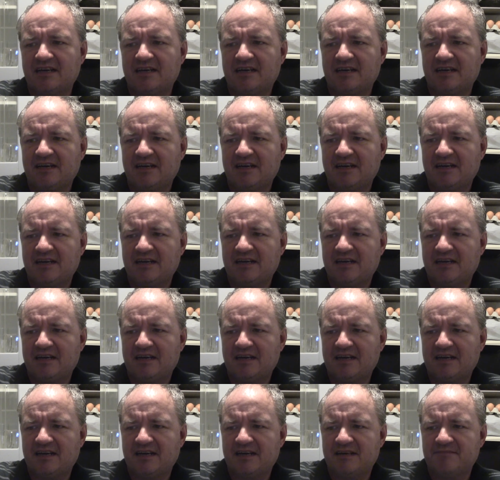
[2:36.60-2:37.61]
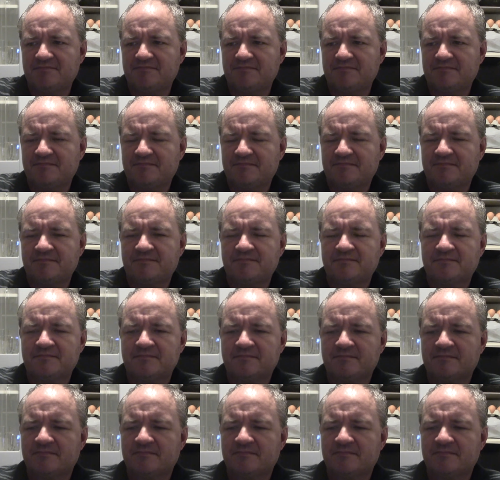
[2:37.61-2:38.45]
Nobody speaks.